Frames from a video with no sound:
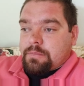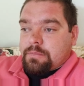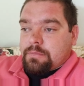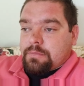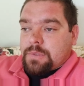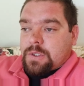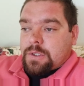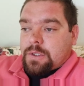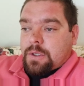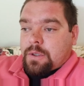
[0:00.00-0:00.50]

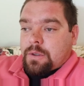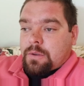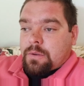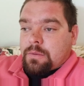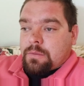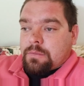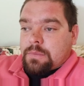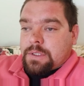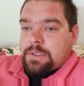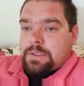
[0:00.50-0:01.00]

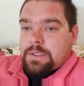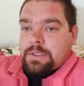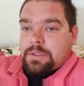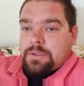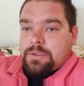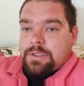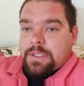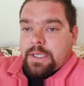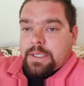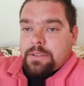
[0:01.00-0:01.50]
and
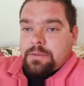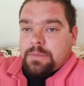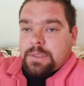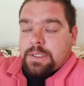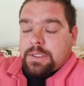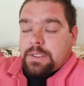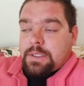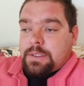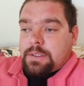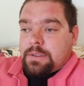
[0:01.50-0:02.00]

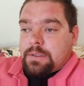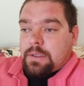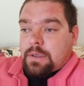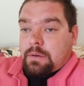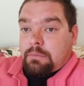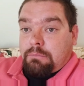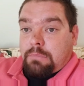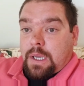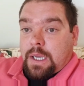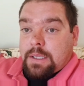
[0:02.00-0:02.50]
entertainment, and
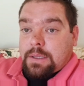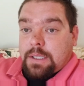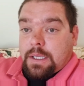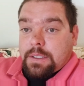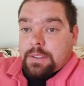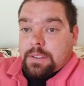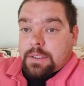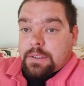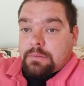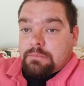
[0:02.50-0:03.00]
I
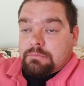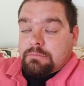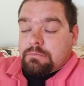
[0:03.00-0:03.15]
like it.